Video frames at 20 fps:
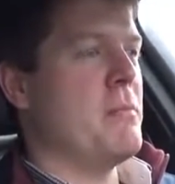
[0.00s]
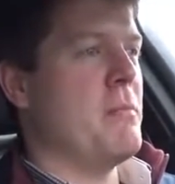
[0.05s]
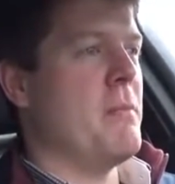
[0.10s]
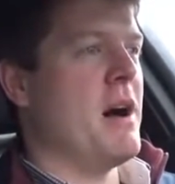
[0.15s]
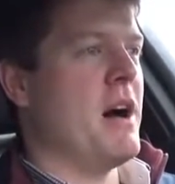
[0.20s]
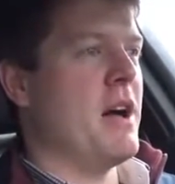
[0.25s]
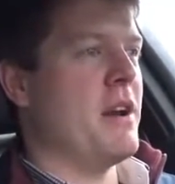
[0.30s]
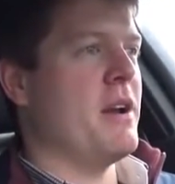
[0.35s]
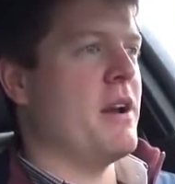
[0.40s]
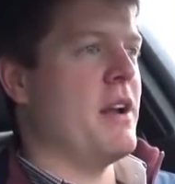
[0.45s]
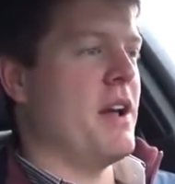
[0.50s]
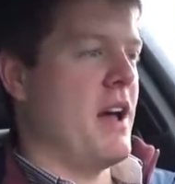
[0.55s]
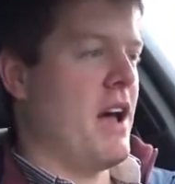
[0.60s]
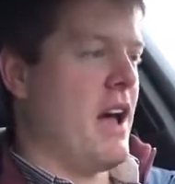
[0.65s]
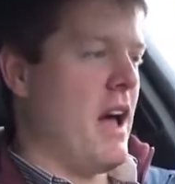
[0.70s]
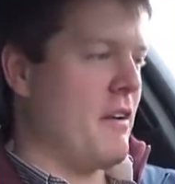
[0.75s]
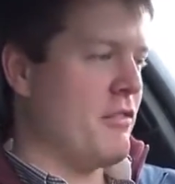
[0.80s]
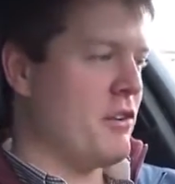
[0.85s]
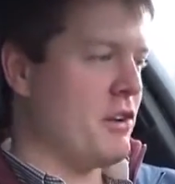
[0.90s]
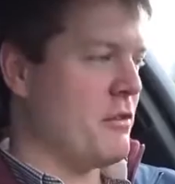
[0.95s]
but
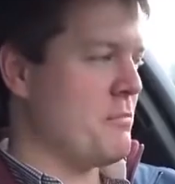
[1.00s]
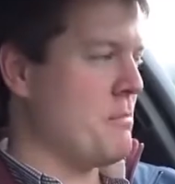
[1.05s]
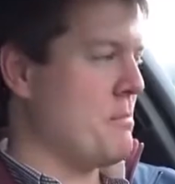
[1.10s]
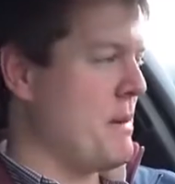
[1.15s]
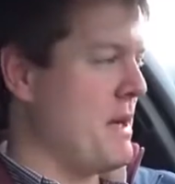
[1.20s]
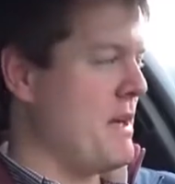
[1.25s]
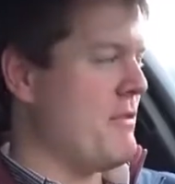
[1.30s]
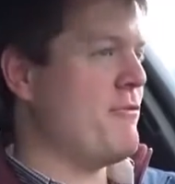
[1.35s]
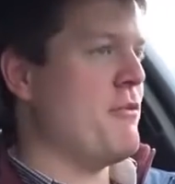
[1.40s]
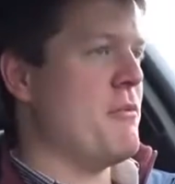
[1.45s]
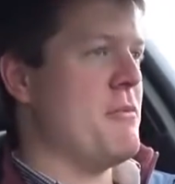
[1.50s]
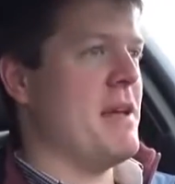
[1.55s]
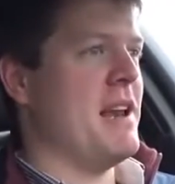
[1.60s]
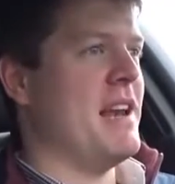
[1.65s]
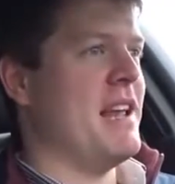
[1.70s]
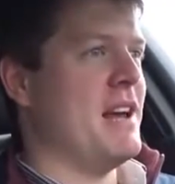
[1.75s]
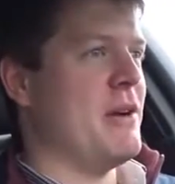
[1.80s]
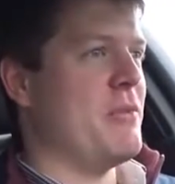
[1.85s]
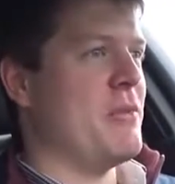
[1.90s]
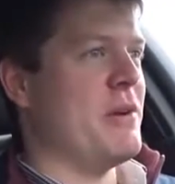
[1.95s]
I've got a bit familiar